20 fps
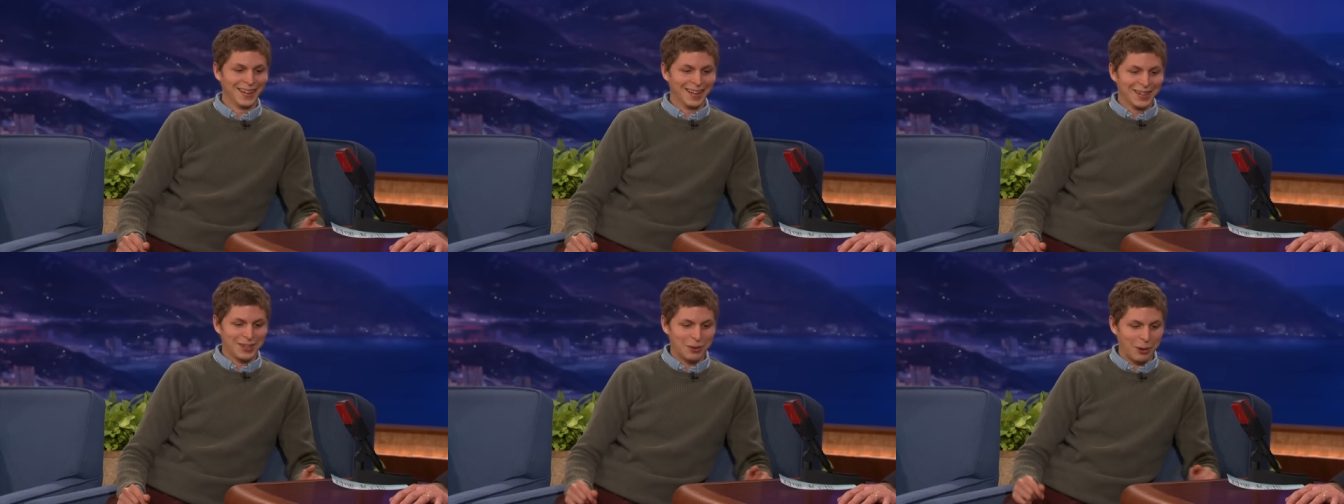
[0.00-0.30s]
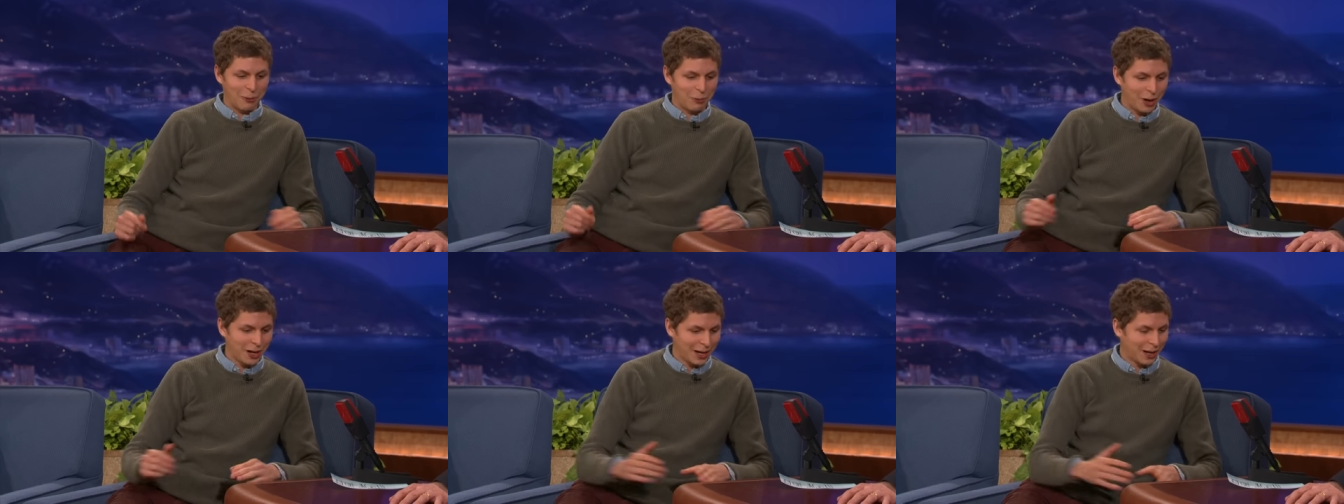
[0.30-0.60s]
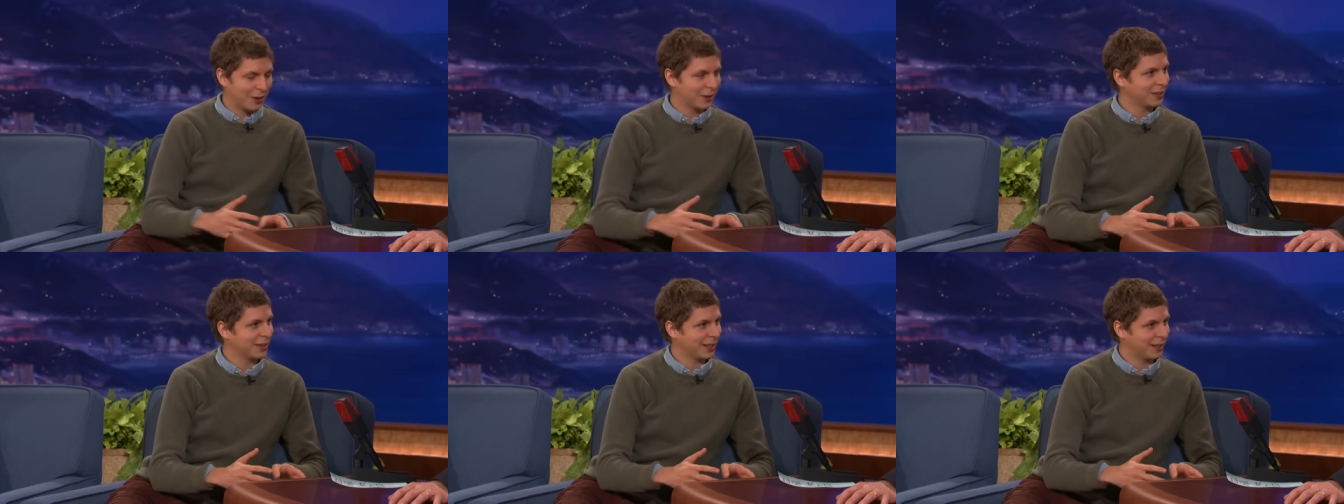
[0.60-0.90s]
So I run
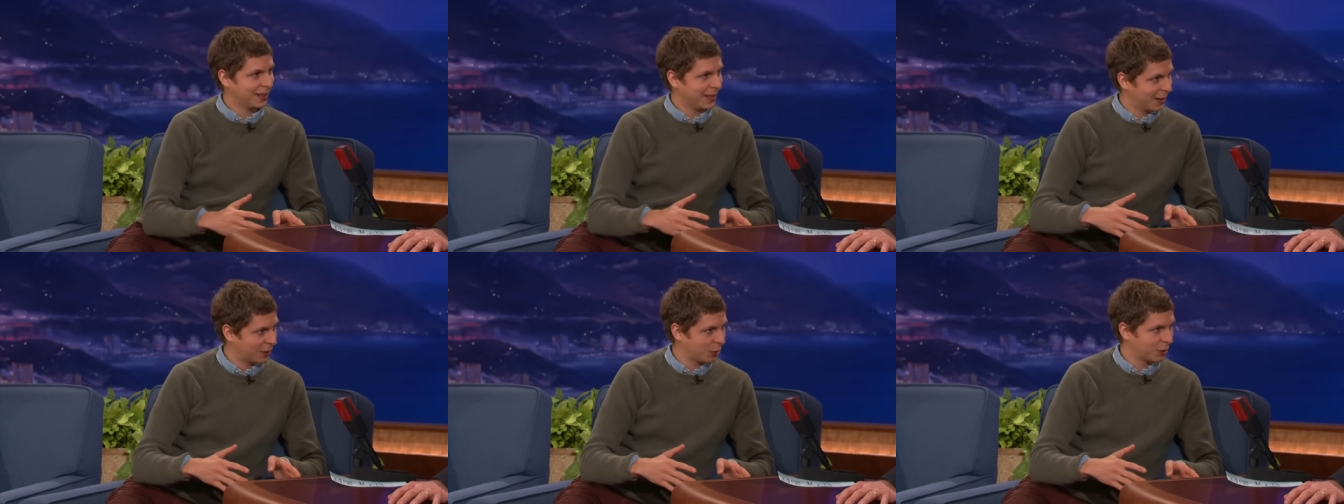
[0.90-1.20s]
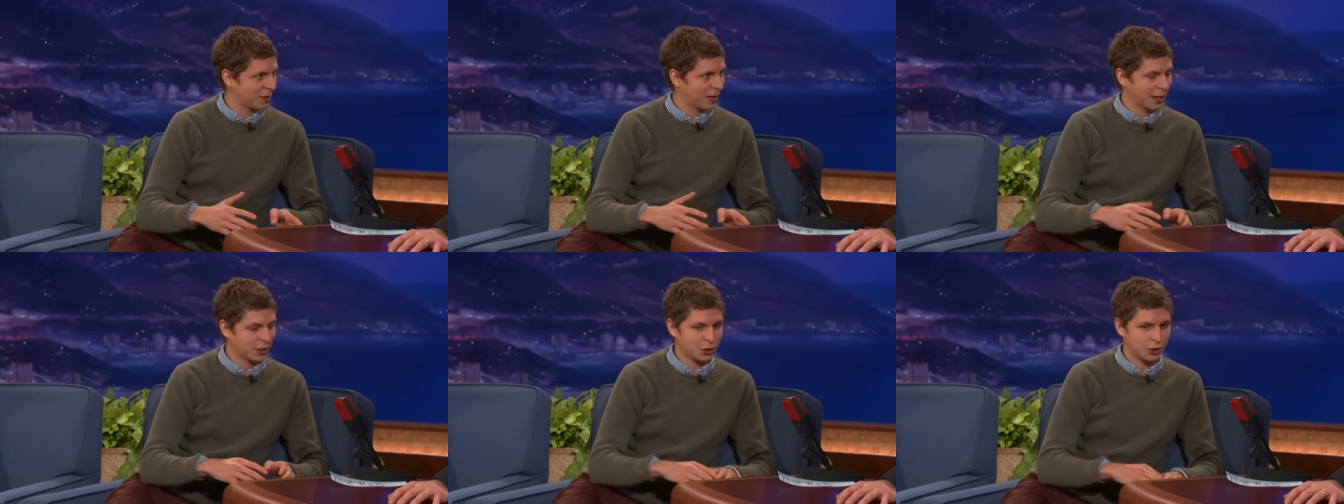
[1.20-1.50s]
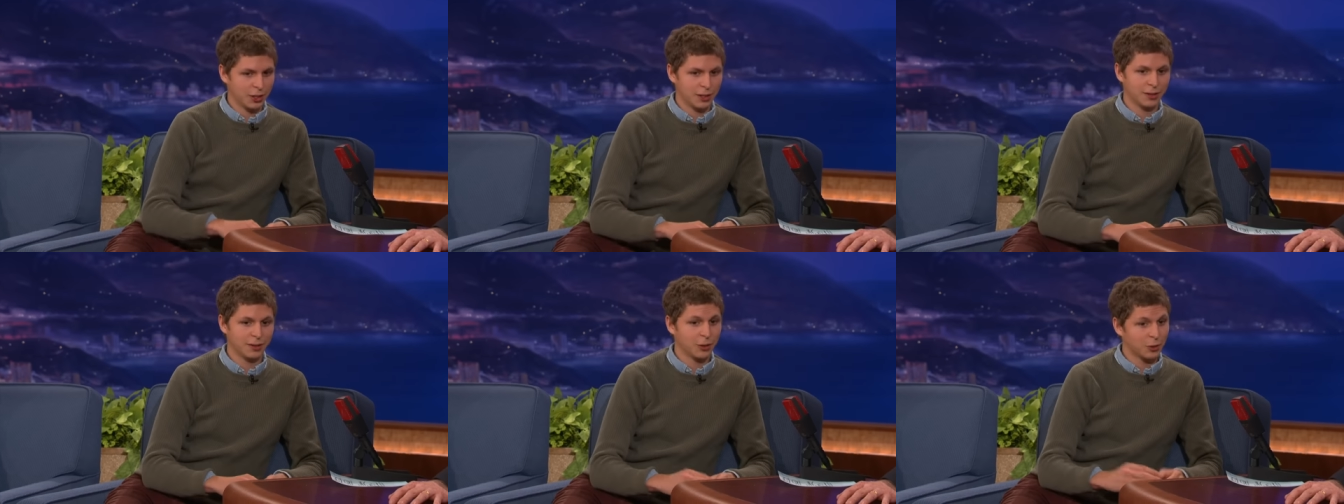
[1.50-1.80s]
out in the
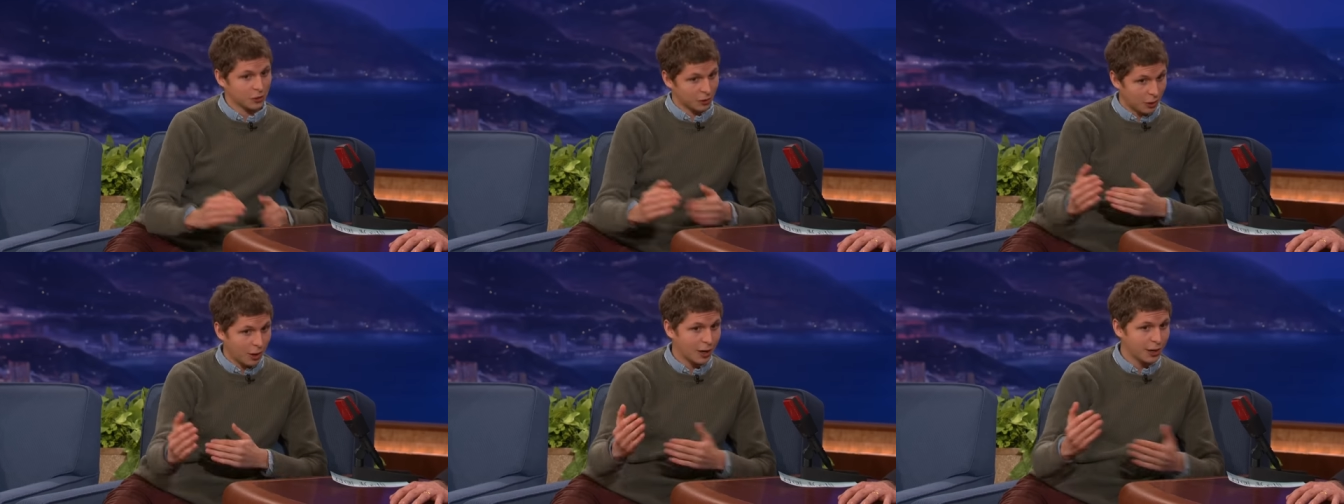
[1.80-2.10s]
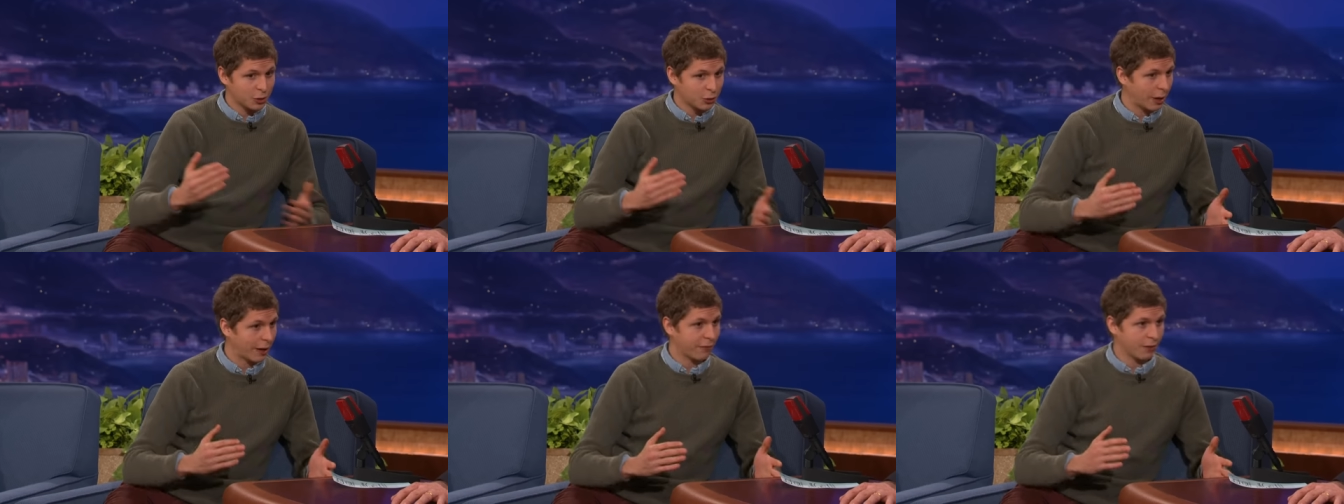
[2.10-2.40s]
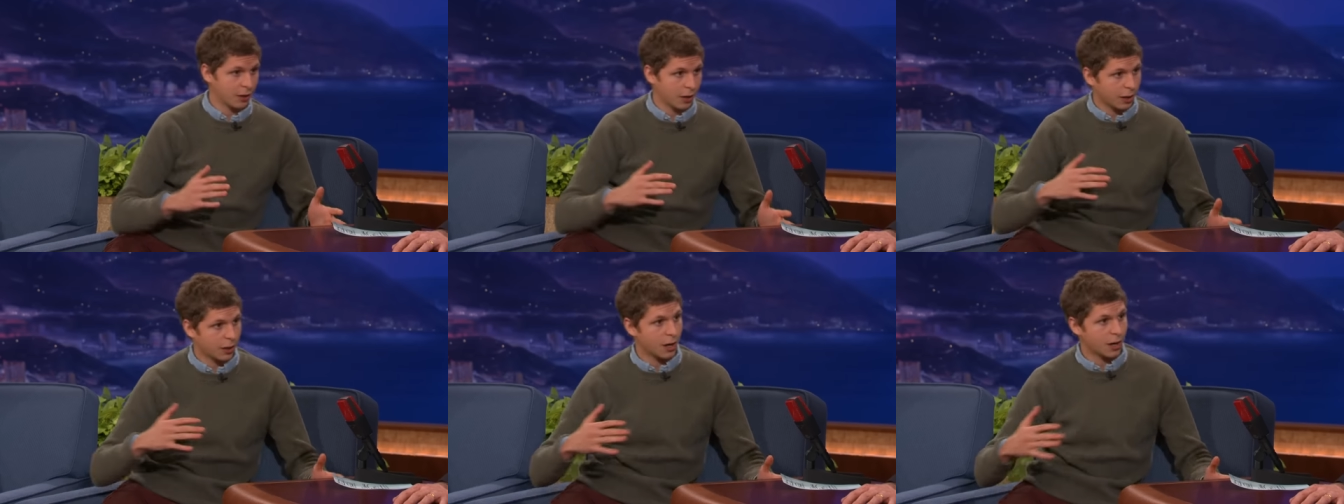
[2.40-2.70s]
intersection. There's a lot of
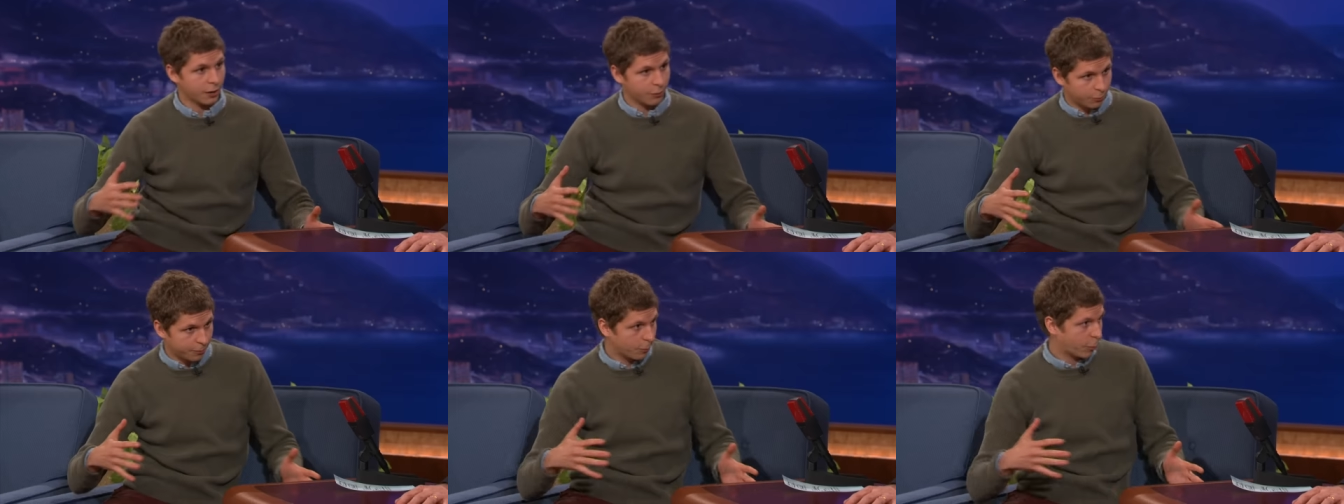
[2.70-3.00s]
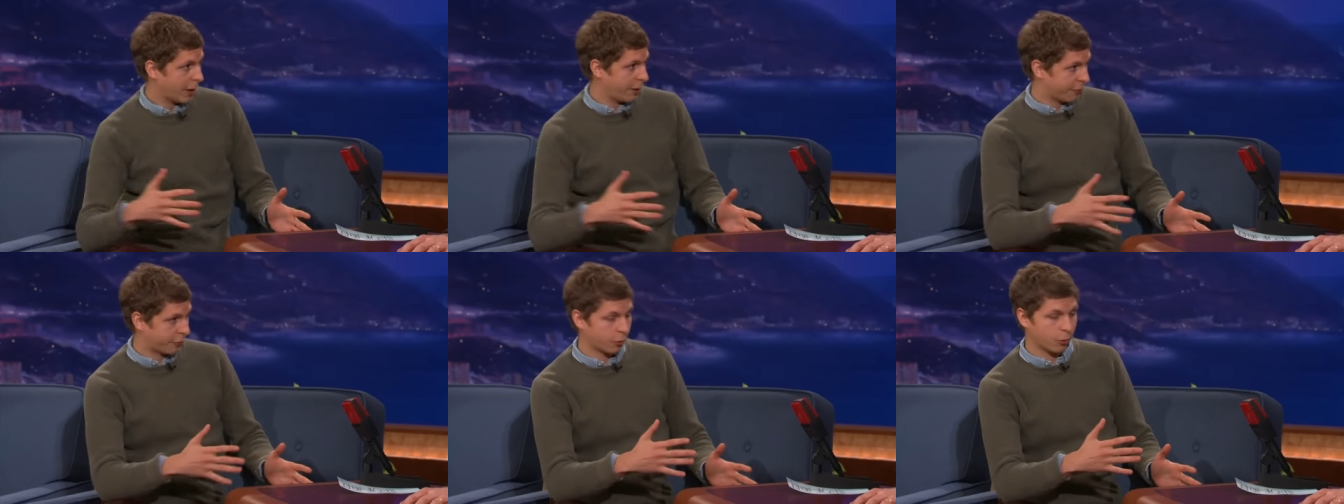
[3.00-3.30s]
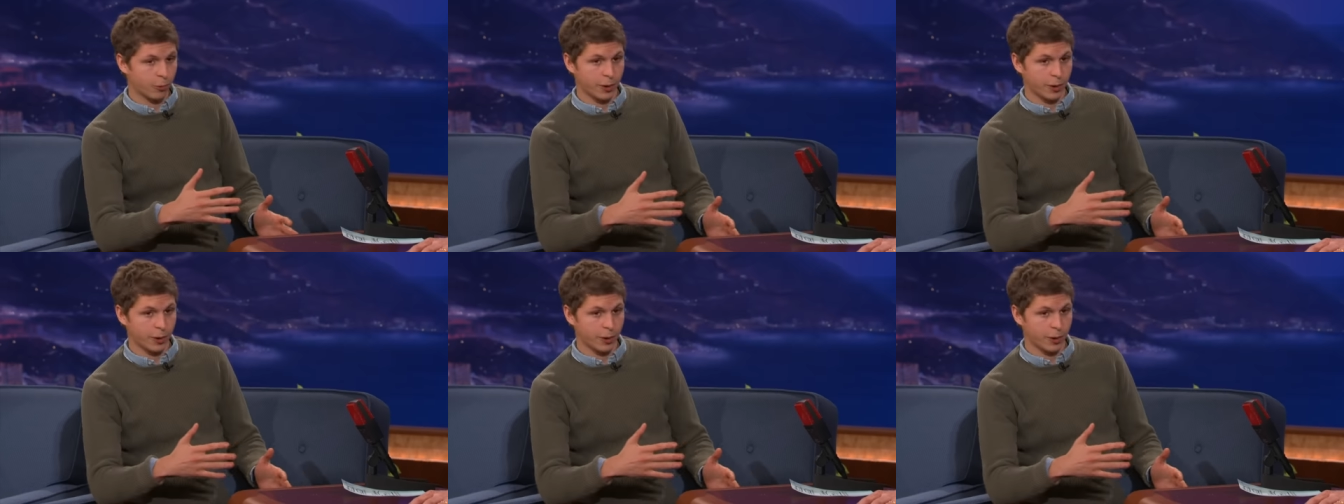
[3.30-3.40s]
traffic. I kind of wait for a